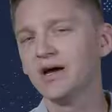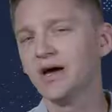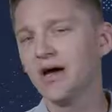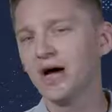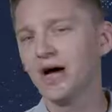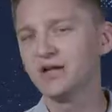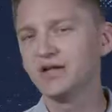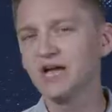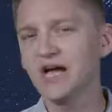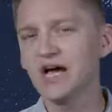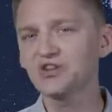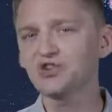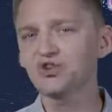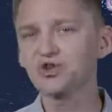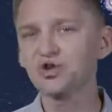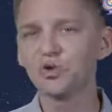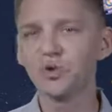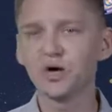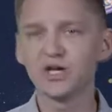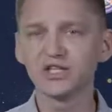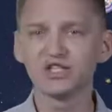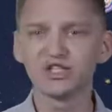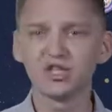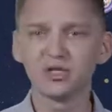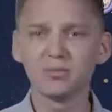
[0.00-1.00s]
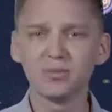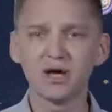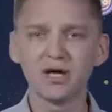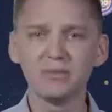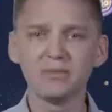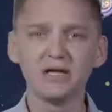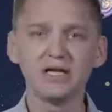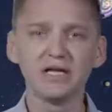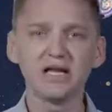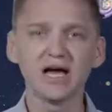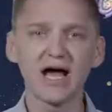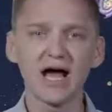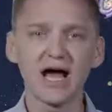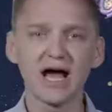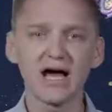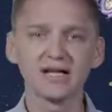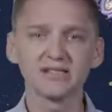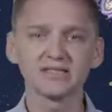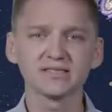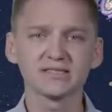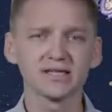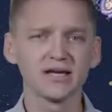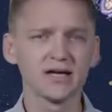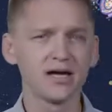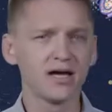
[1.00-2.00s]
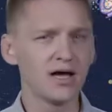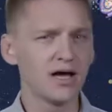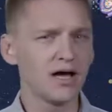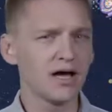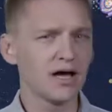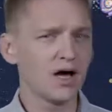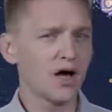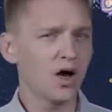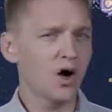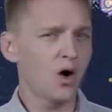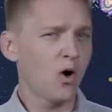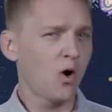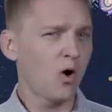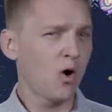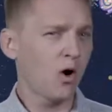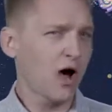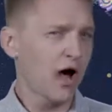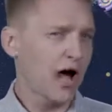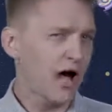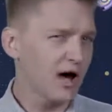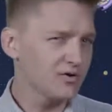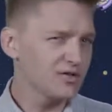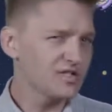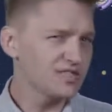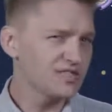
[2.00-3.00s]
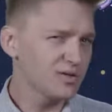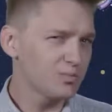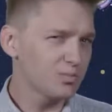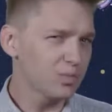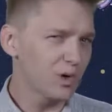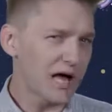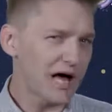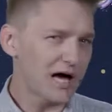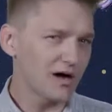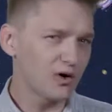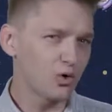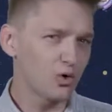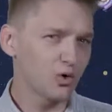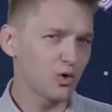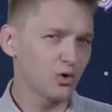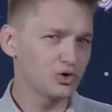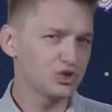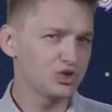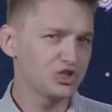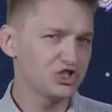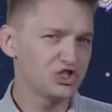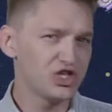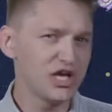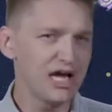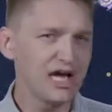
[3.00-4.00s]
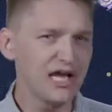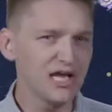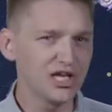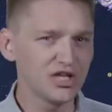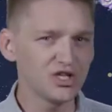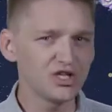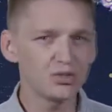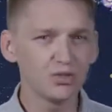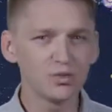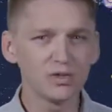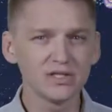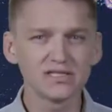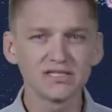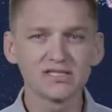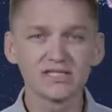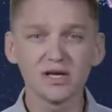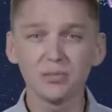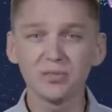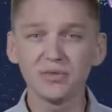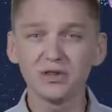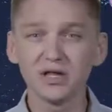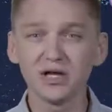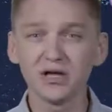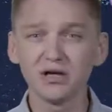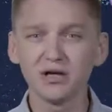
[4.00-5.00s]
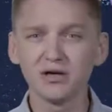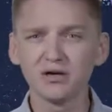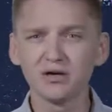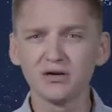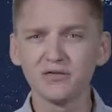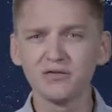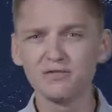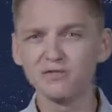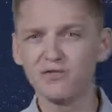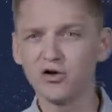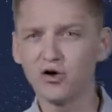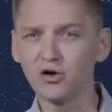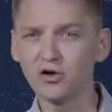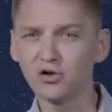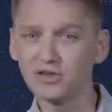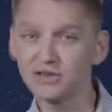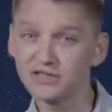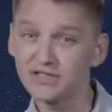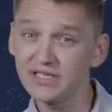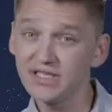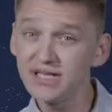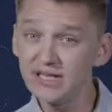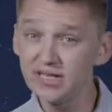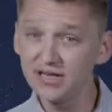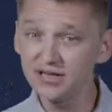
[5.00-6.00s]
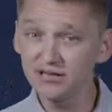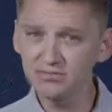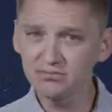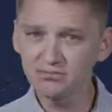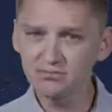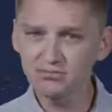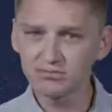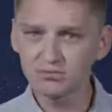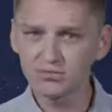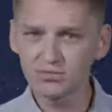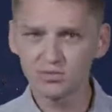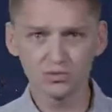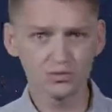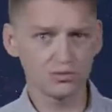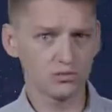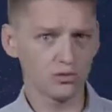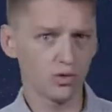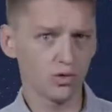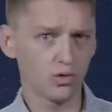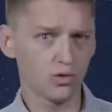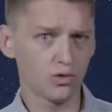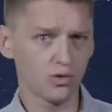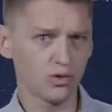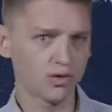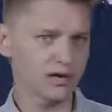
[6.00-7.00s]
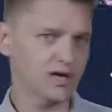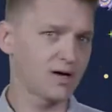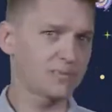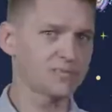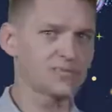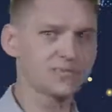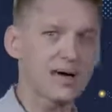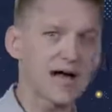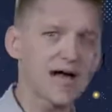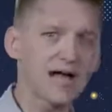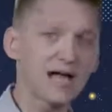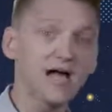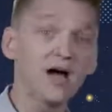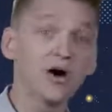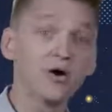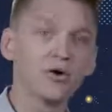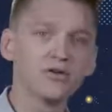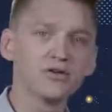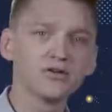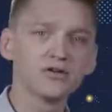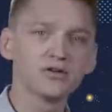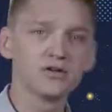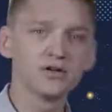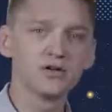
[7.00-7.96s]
a natural question might be to ask, how does the black hole change when something falls in or comes back out?